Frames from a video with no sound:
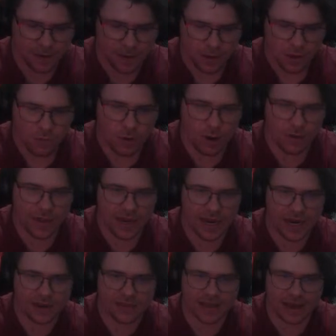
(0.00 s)
Well, they
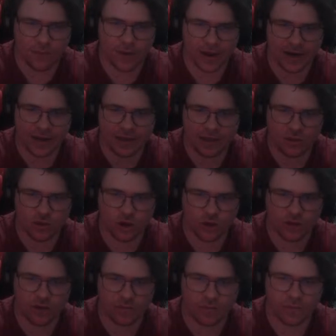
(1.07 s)
needed that one to show
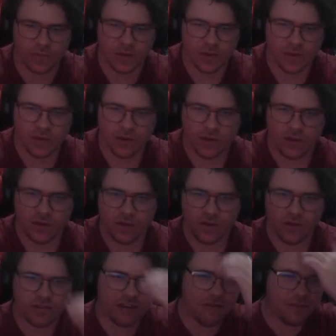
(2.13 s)

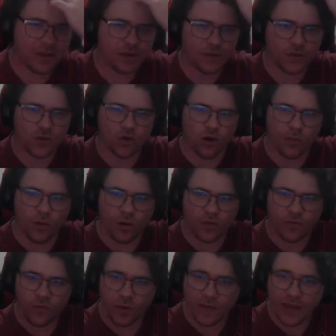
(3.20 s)
something on the scoreboard
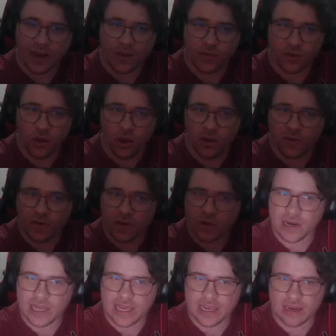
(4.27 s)
for what they deserve. A good
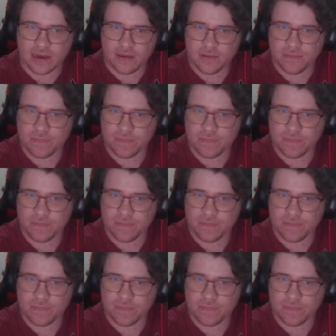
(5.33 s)
lead.